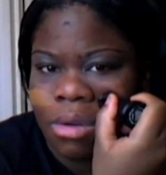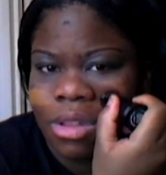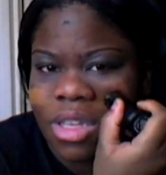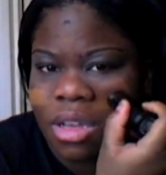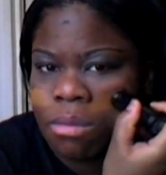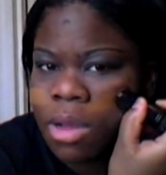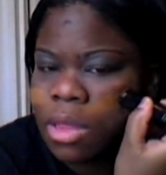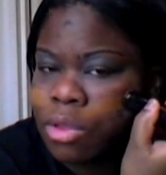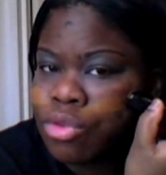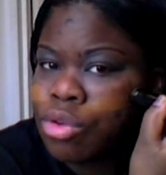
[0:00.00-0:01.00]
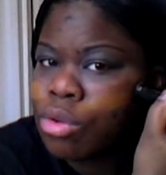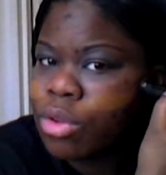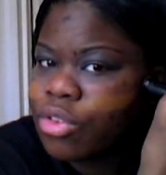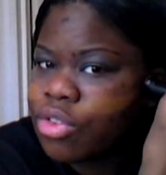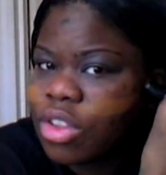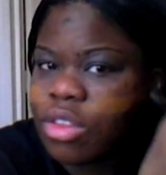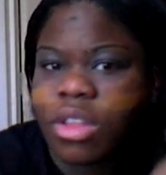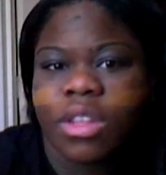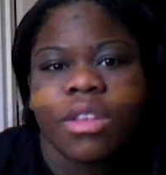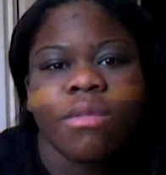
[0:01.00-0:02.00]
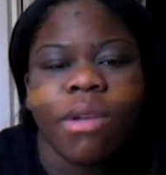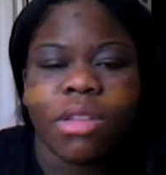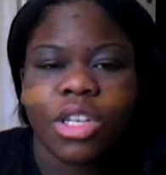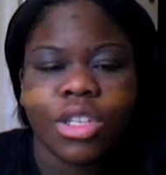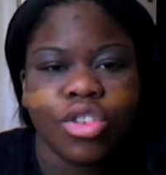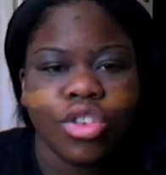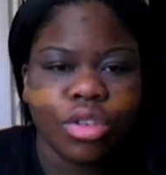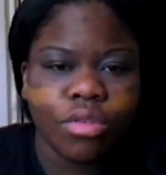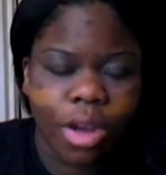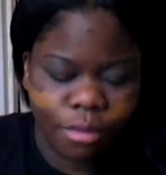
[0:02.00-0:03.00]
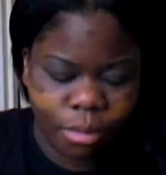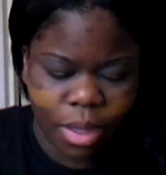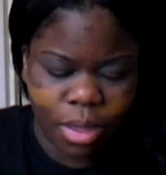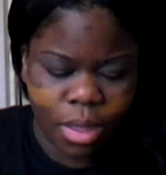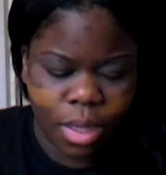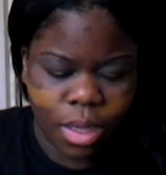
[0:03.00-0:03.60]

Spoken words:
Once I combine the two, this foundation is just right for me.